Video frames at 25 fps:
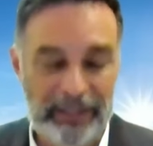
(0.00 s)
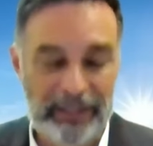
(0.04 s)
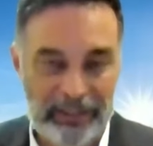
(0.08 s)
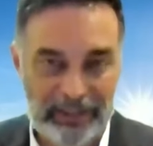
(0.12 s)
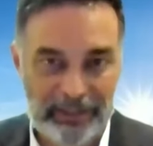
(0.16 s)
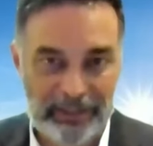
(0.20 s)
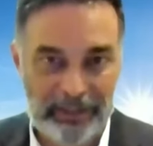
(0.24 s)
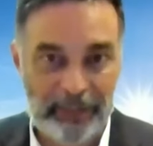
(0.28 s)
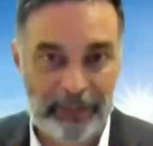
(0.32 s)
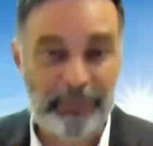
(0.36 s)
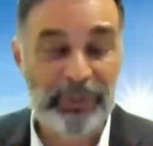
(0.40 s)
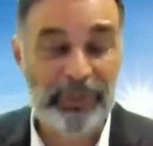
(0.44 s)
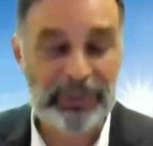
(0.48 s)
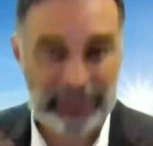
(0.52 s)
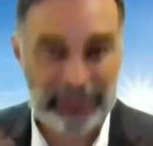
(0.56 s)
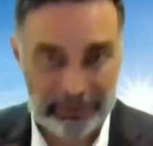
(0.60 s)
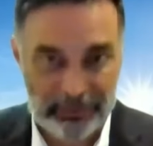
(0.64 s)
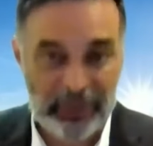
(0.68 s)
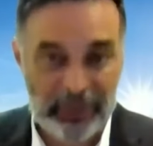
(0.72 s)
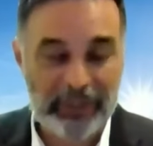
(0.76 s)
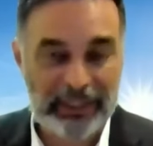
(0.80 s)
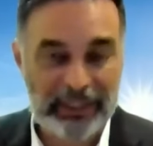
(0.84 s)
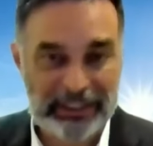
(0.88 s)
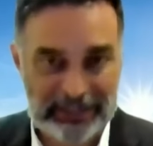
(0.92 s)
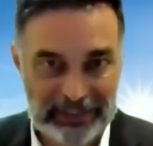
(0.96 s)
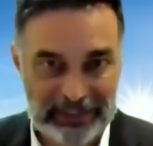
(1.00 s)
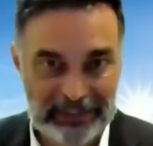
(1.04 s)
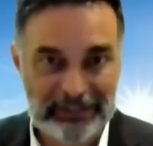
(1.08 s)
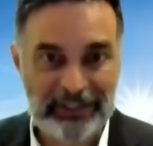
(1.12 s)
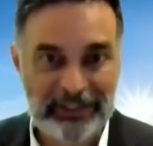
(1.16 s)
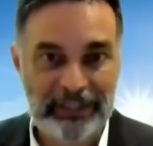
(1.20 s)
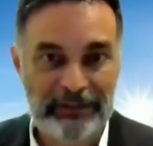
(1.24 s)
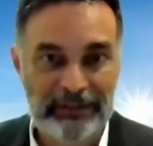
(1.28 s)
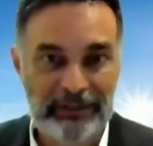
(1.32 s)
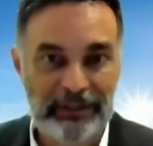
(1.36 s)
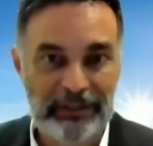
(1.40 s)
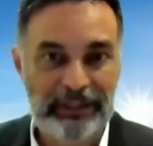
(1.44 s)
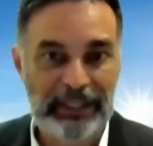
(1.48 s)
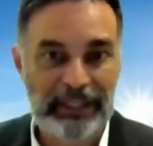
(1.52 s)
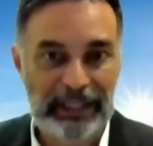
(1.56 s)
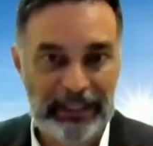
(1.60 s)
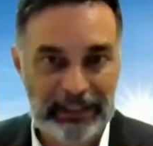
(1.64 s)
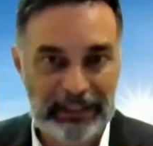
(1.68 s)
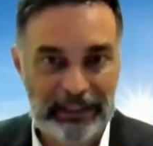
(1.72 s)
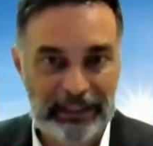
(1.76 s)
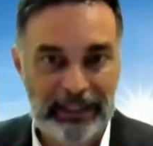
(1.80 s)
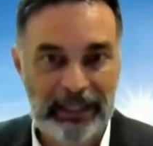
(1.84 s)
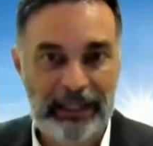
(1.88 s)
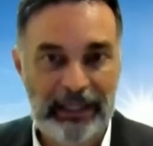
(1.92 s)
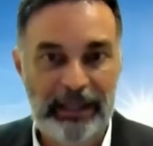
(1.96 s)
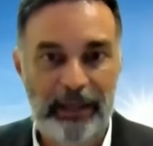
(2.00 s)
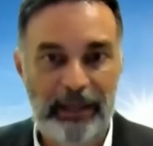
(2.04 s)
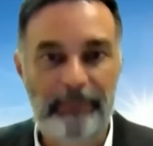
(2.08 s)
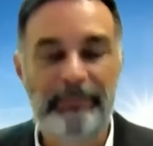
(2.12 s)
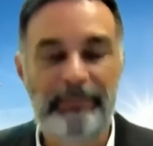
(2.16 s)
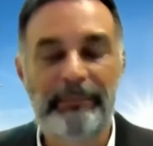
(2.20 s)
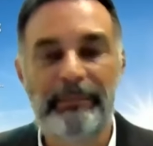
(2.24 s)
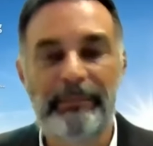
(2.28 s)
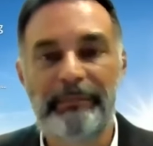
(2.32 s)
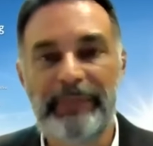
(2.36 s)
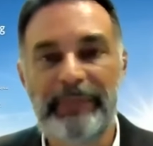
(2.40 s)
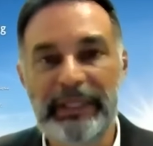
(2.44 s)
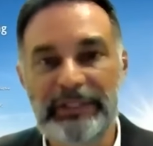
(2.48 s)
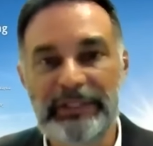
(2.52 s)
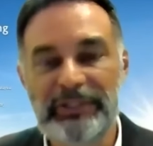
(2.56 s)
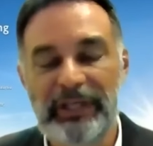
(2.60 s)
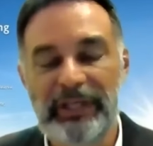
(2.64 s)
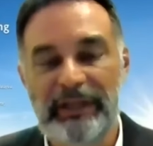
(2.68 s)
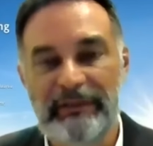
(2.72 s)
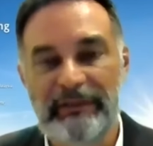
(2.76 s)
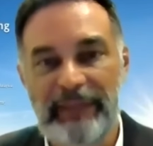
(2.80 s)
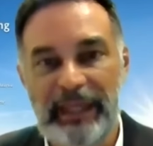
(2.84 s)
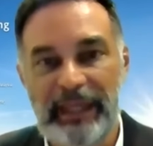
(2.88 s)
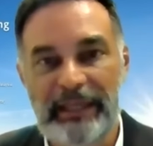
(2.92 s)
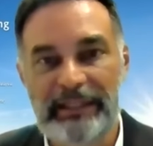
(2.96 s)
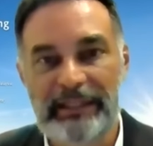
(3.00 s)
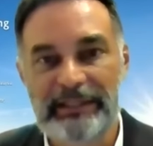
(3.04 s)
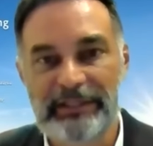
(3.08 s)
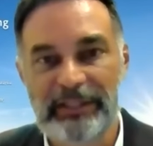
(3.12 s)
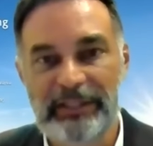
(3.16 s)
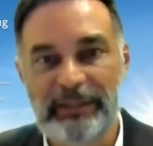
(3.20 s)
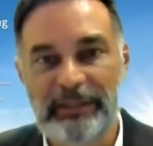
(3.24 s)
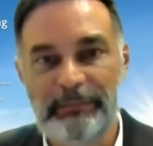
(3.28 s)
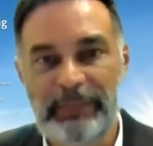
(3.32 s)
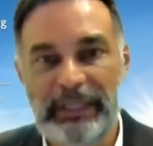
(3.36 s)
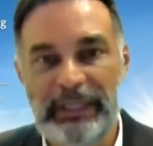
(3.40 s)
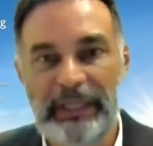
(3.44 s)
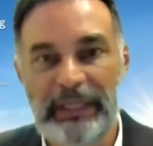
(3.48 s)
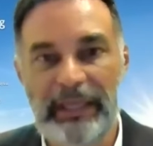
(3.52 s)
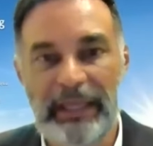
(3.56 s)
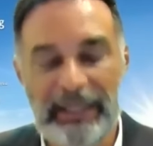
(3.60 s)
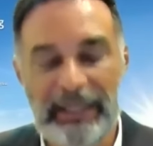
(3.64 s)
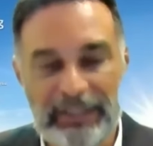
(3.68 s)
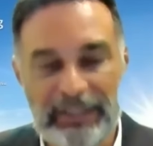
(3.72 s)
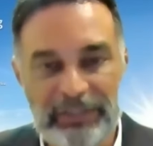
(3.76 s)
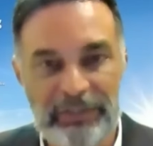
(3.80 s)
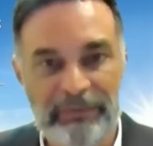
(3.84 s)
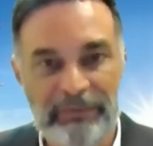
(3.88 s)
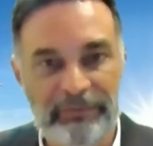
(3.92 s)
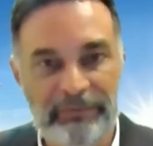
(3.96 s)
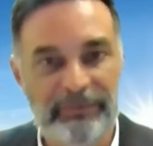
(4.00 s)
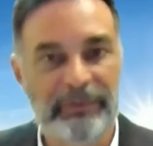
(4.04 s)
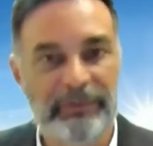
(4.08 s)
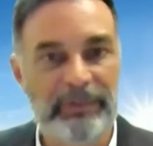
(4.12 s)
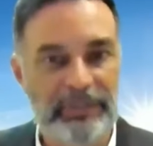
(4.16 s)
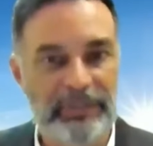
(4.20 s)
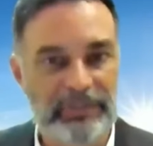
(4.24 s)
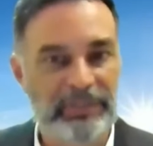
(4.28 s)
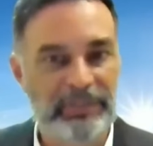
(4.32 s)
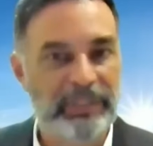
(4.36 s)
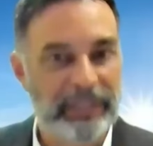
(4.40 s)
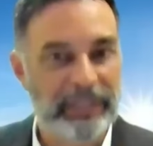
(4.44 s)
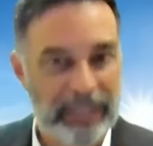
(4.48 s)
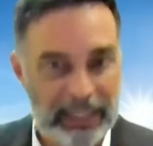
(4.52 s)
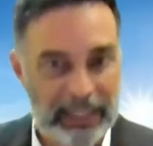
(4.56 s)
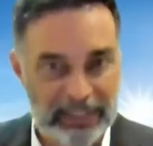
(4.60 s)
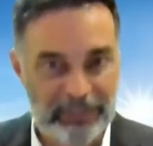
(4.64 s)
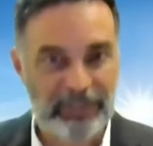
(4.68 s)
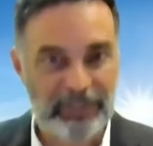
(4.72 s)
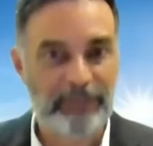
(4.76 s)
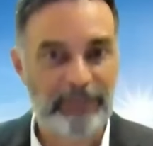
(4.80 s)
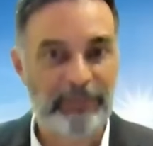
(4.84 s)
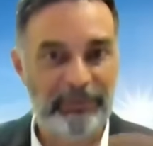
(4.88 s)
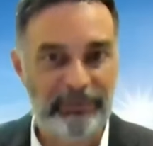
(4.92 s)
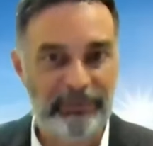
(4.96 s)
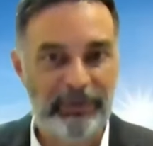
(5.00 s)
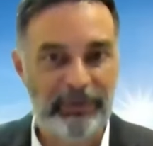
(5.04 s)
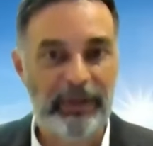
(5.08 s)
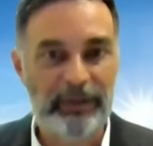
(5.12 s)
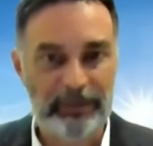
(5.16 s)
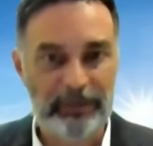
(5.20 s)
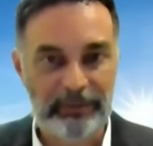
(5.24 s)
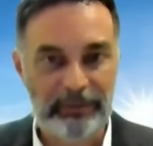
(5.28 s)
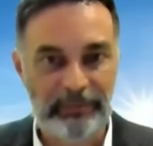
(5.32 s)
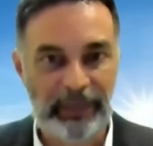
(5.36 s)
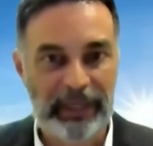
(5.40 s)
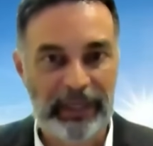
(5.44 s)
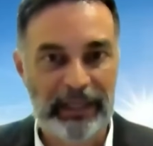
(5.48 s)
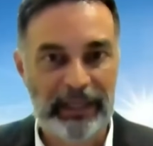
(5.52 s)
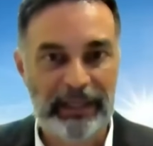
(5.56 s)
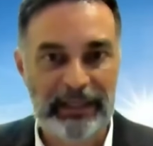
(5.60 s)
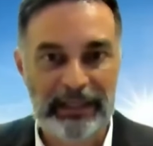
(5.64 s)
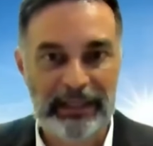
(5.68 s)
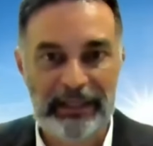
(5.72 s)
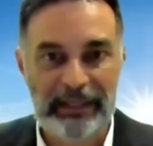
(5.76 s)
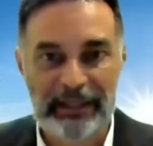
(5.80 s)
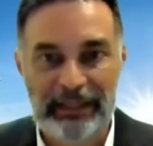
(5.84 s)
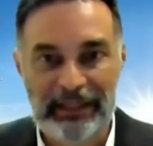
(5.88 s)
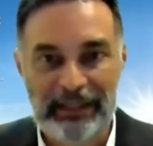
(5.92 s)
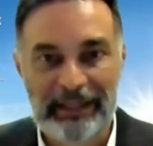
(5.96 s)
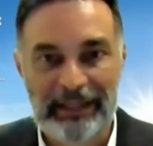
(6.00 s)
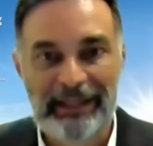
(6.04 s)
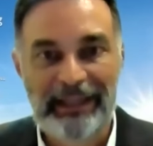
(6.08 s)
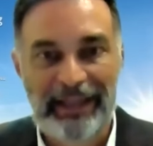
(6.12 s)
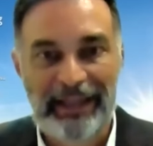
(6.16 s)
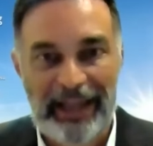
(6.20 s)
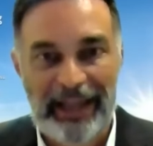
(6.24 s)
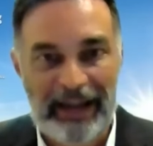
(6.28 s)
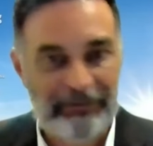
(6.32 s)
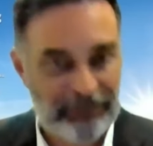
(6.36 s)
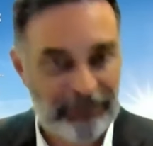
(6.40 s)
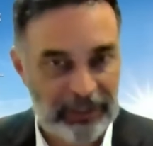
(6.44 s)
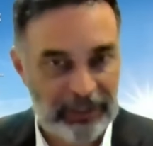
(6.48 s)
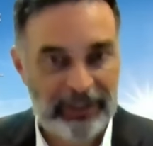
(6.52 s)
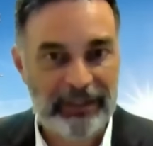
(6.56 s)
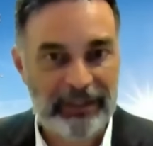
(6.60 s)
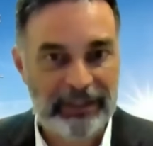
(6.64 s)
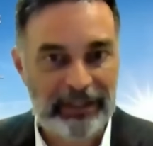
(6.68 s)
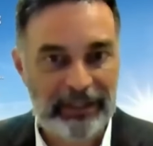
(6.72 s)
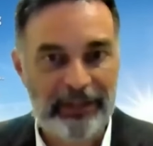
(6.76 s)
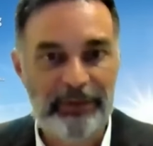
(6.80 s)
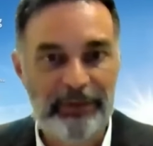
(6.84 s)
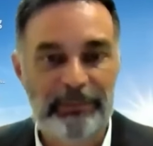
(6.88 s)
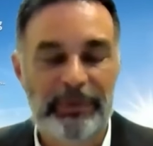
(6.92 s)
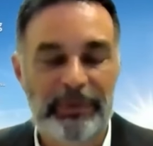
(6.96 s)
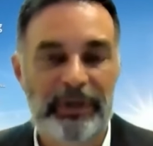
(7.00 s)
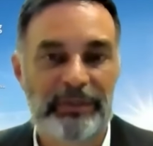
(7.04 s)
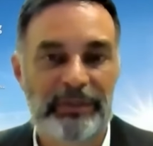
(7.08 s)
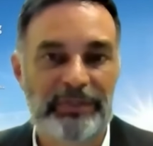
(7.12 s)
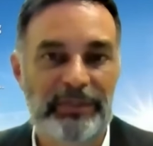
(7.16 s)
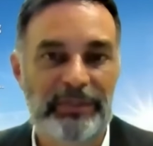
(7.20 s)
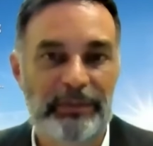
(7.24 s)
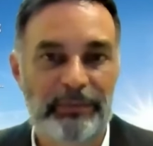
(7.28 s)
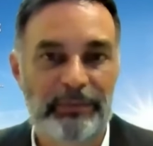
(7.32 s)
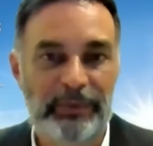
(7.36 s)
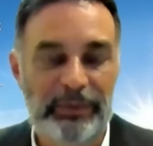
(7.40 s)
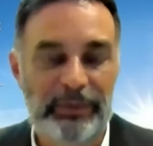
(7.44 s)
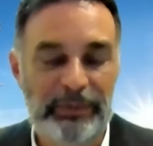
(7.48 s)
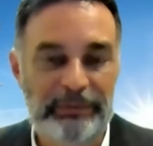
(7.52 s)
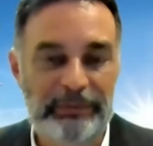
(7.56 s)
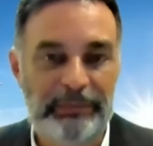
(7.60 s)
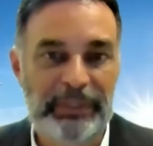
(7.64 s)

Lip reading: emerging markets in general, and a big chunk of that is going to be Asia first, and then it's going to be followed by Africa and other parts of the world.